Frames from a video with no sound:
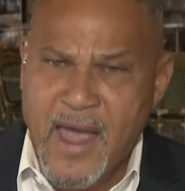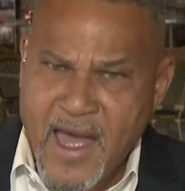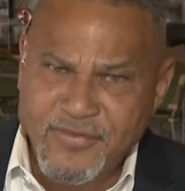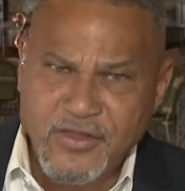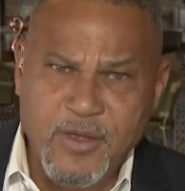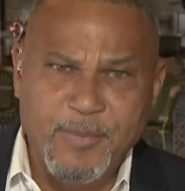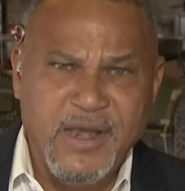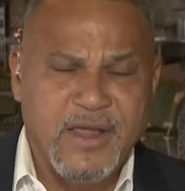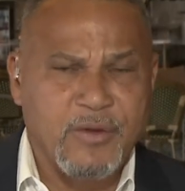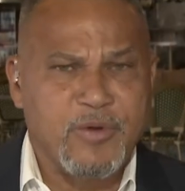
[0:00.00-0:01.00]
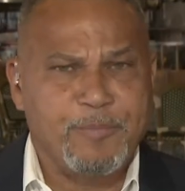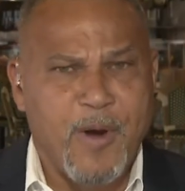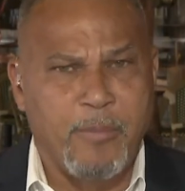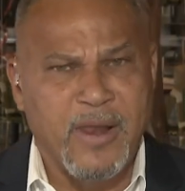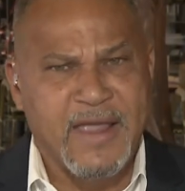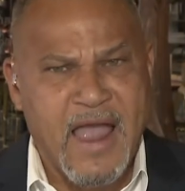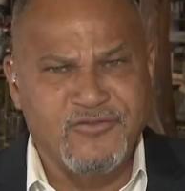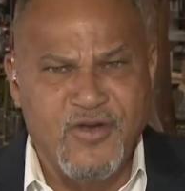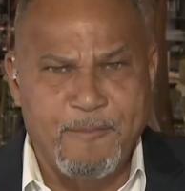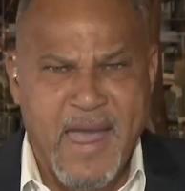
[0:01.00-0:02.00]
and the Dominican Republic,
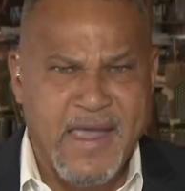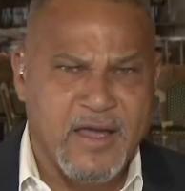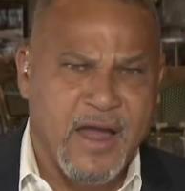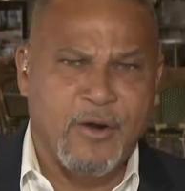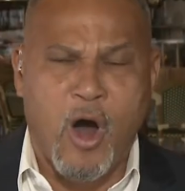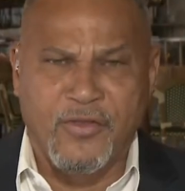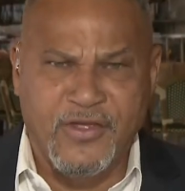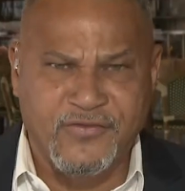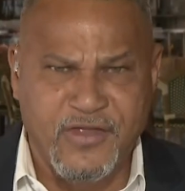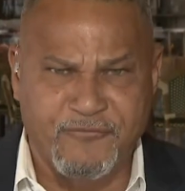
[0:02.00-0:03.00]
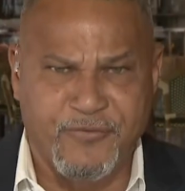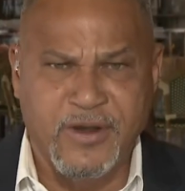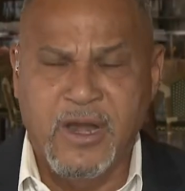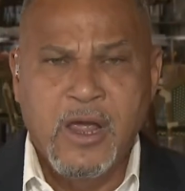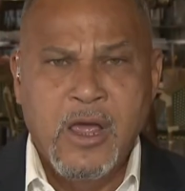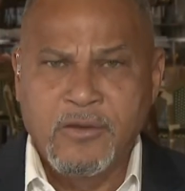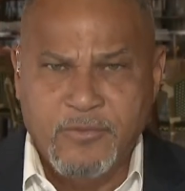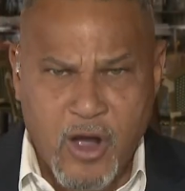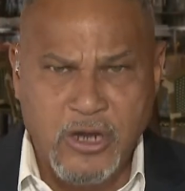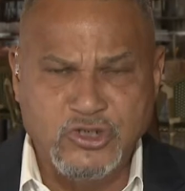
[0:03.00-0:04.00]
and Jamaica, and all these different
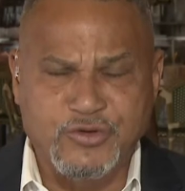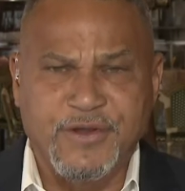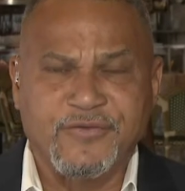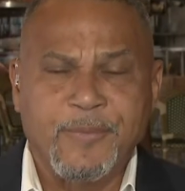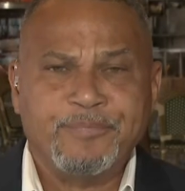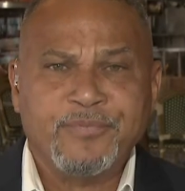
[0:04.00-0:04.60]
countries,